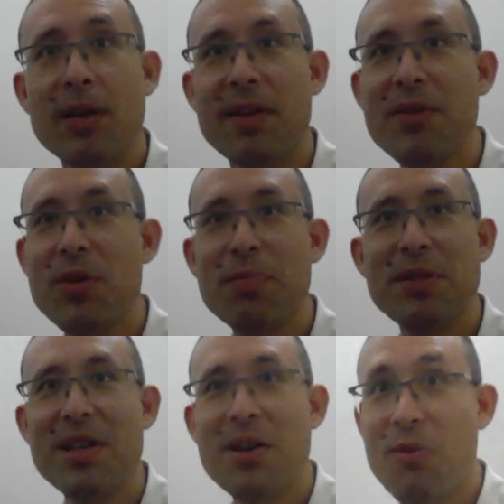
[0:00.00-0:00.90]

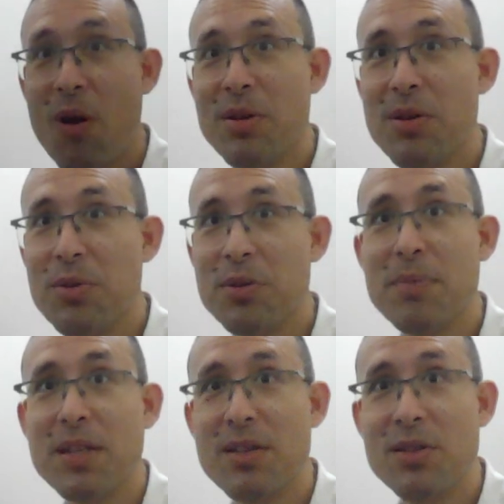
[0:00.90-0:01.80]
Whoops, wrong notes.
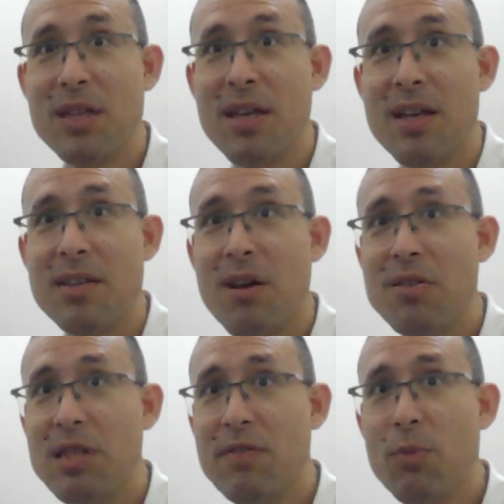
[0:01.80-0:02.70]
But you see the
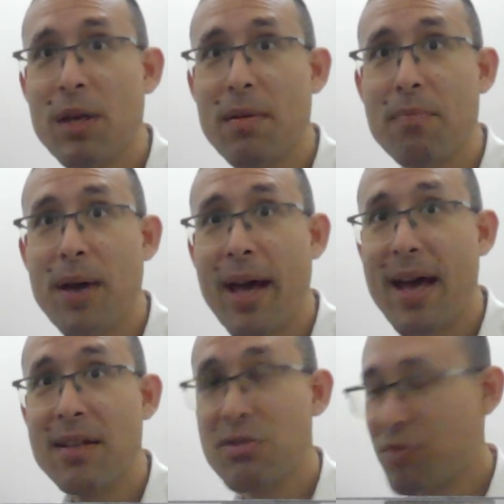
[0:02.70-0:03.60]
arch, even when my
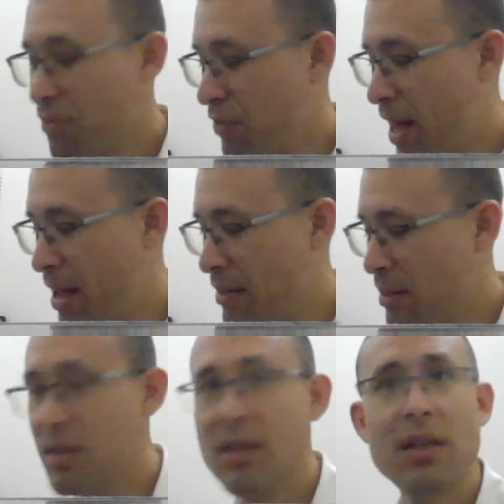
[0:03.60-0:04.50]
hand is
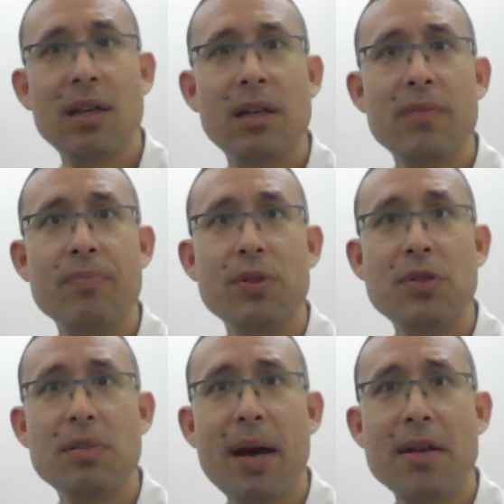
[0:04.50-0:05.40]
flat, you
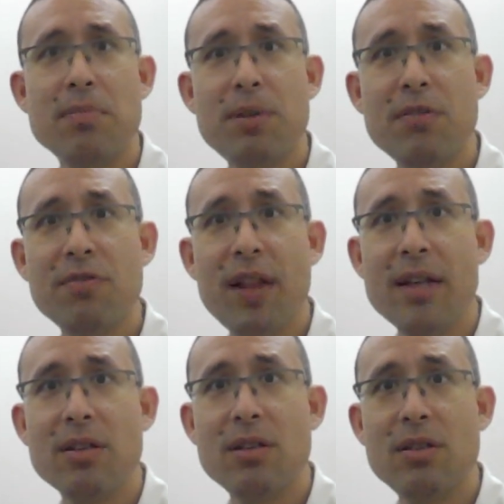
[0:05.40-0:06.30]
see my hand is pretty
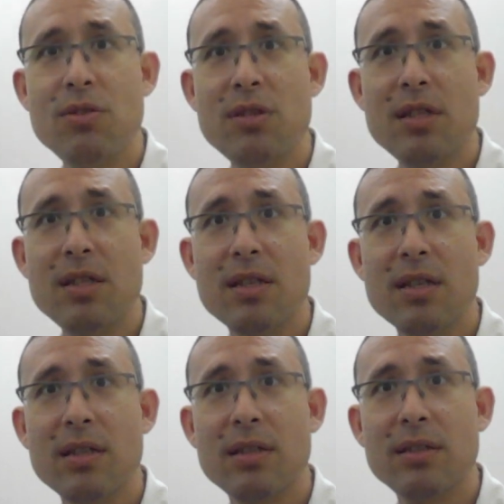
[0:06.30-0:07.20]
flat, you see
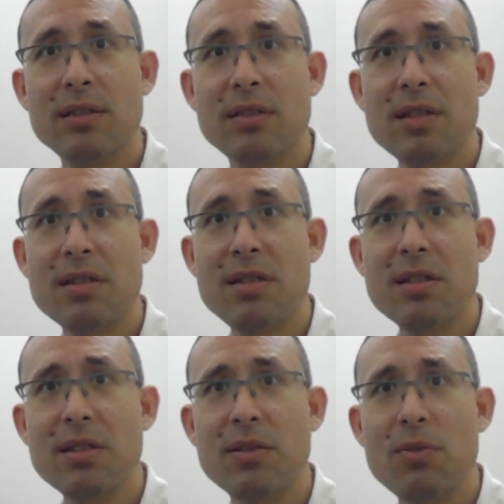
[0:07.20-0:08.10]
that's
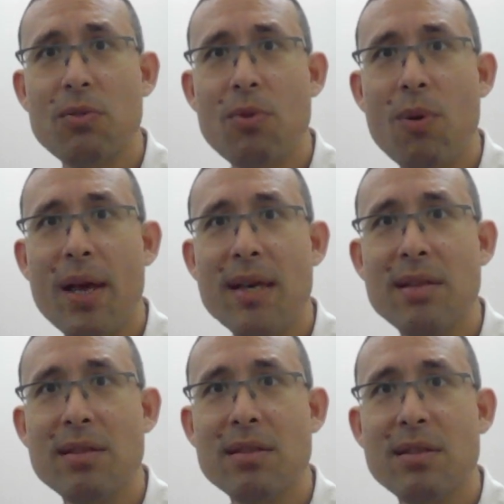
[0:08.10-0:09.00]
still
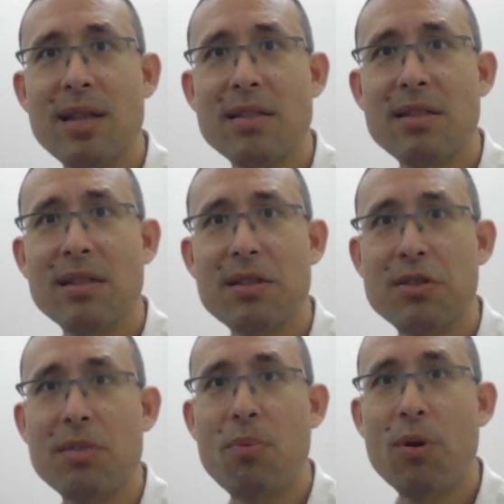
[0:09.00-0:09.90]
raised, that's still a
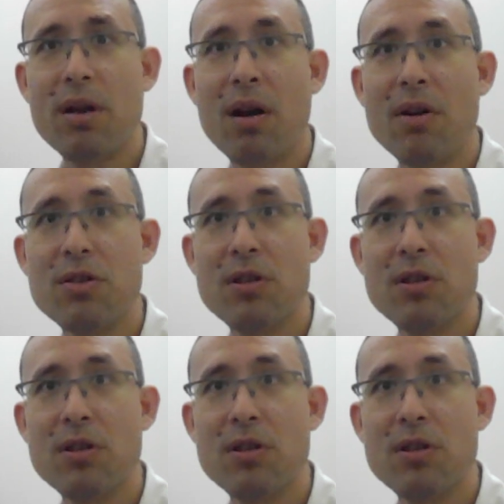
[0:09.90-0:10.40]
supported arch,